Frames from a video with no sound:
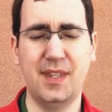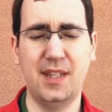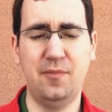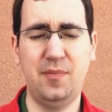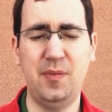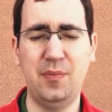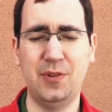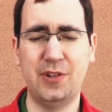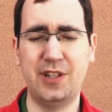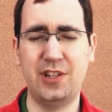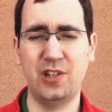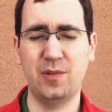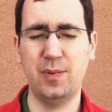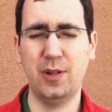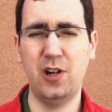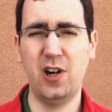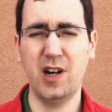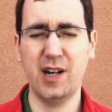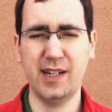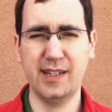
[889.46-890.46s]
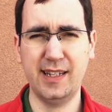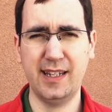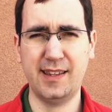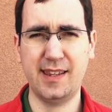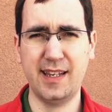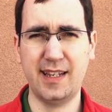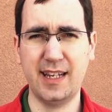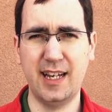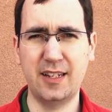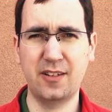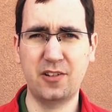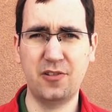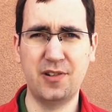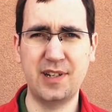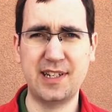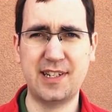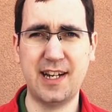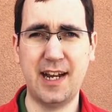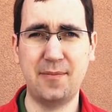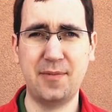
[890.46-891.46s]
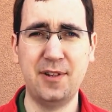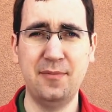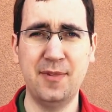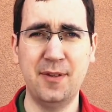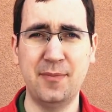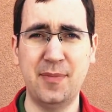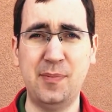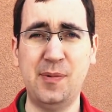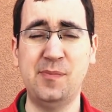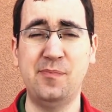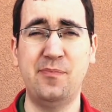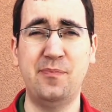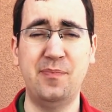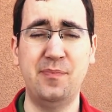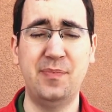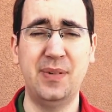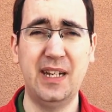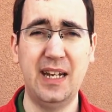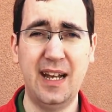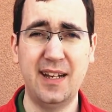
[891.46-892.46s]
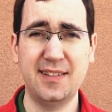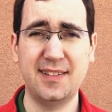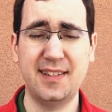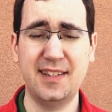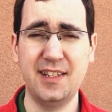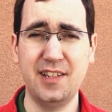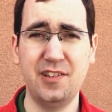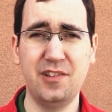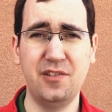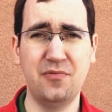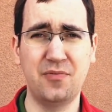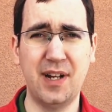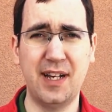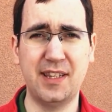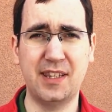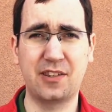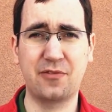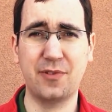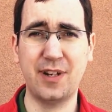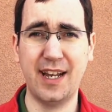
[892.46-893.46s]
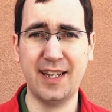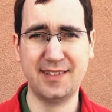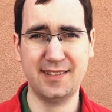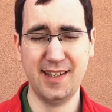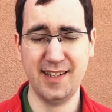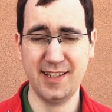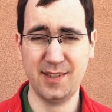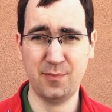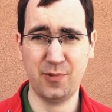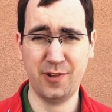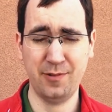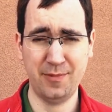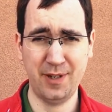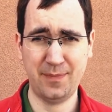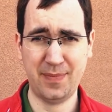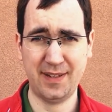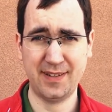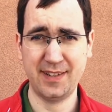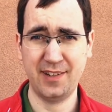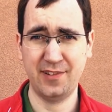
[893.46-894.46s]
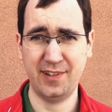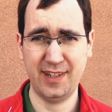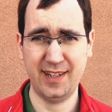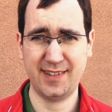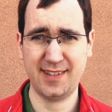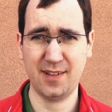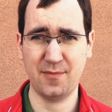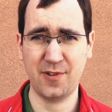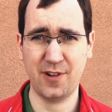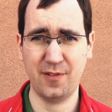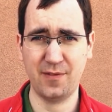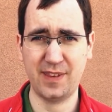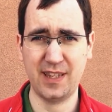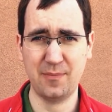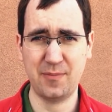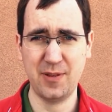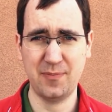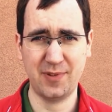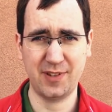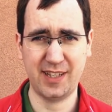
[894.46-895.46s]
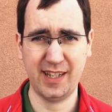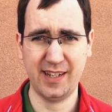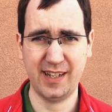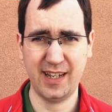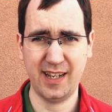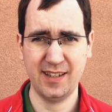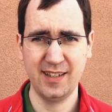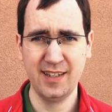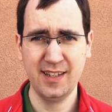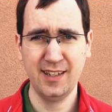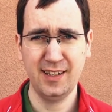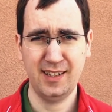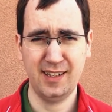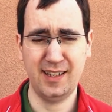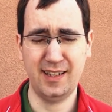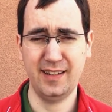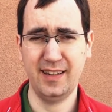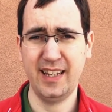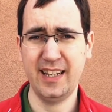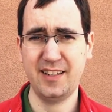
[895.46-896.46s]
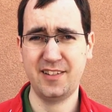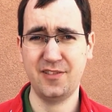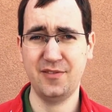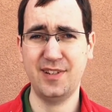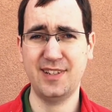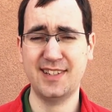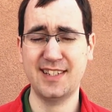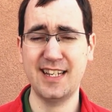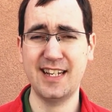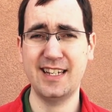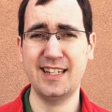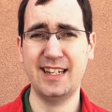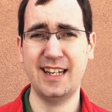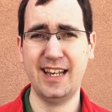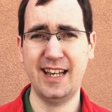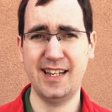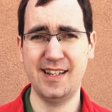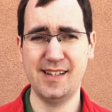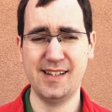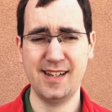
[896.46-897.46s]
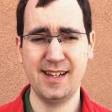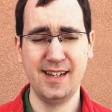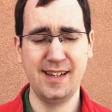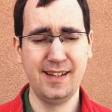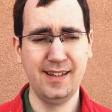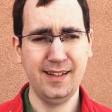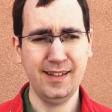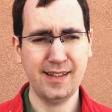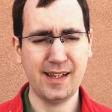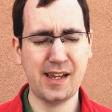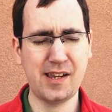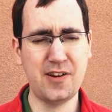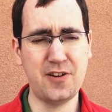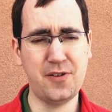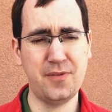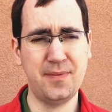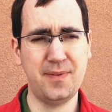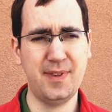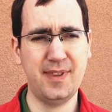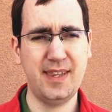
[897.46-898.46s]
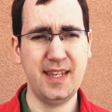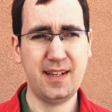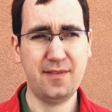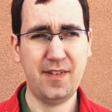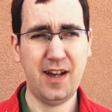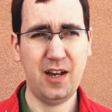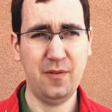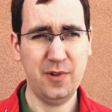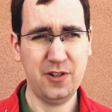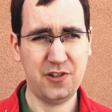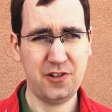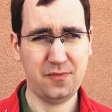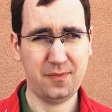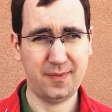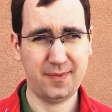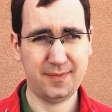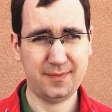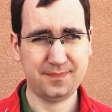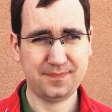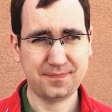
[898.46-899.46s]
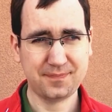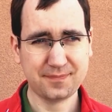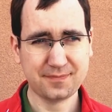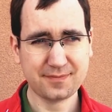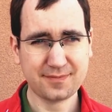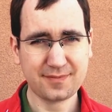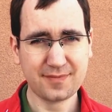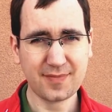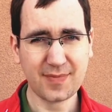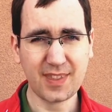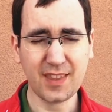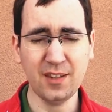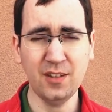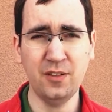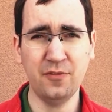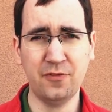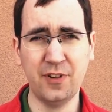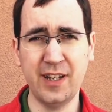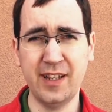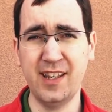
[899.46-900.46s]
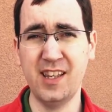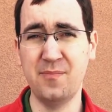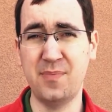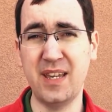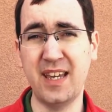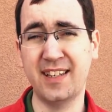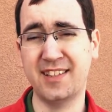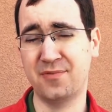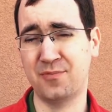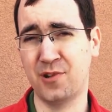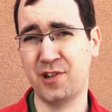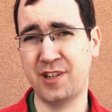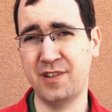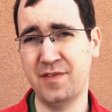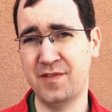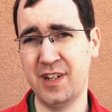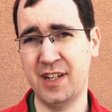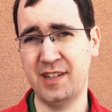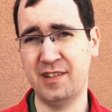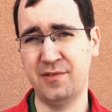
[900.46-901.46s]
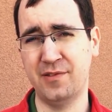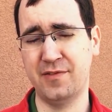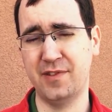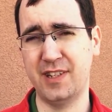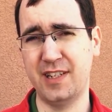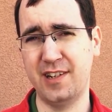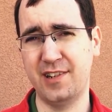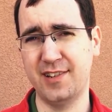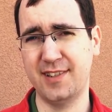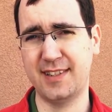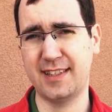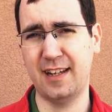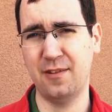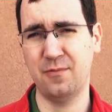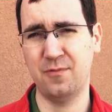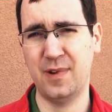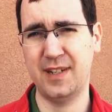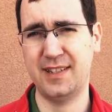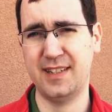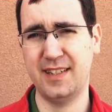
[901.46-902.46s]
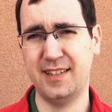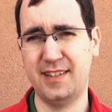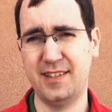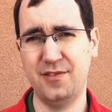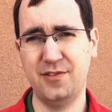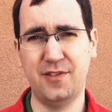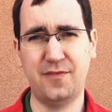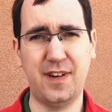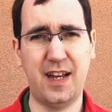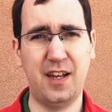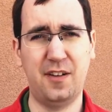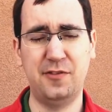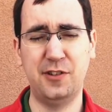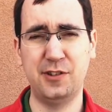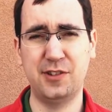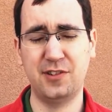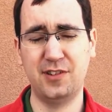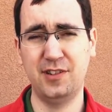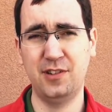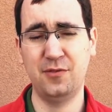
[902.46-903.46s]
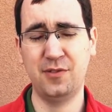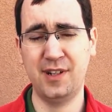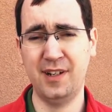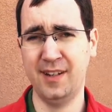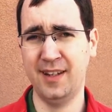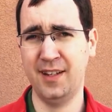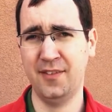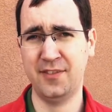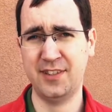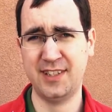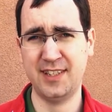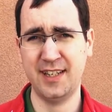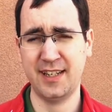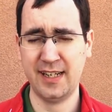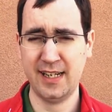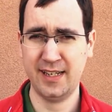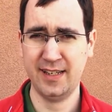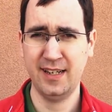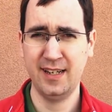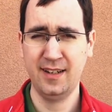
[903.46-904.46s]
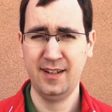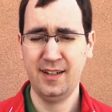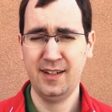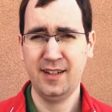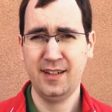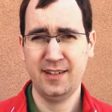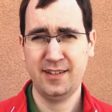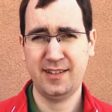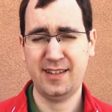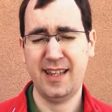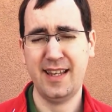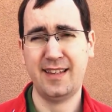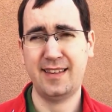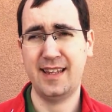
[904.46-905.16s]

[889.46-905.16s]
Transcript: people hear a blog and they think ongoing time commitment, but honestly, you write three essays, put them up on the internet somewhere that people can uh, uh, link to and cite, and you know, think of how much, frankly, B S work you've done over the years that went into a file folder and no one will ever see again. Yeah. Think